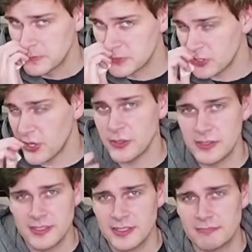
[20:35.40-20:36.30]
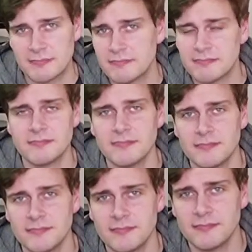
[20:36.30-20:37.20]
So
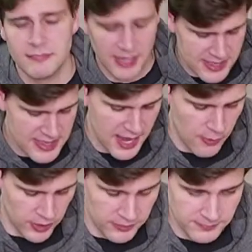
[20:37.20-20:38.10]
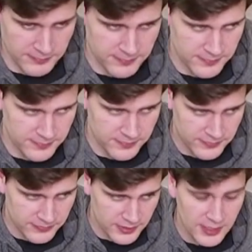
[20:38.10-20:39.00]
in that one,
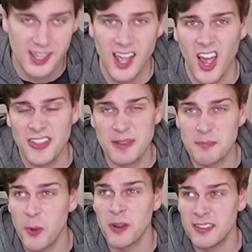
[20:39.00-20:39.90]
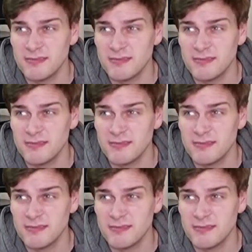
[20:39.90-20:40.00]
I think probably